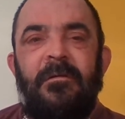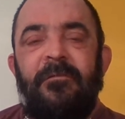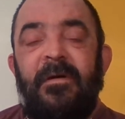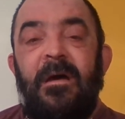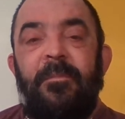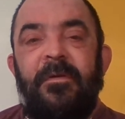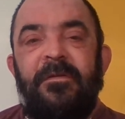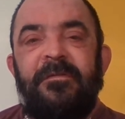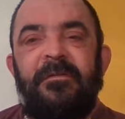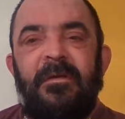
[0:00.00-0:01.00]
of that
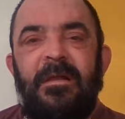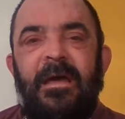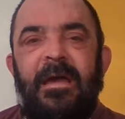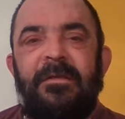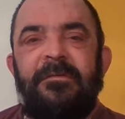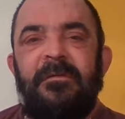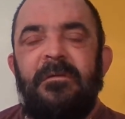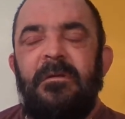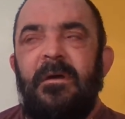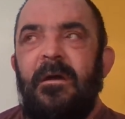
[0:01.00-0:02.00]
abuse and neglect,
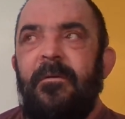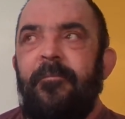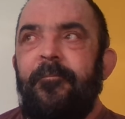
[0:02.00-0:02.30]
you know.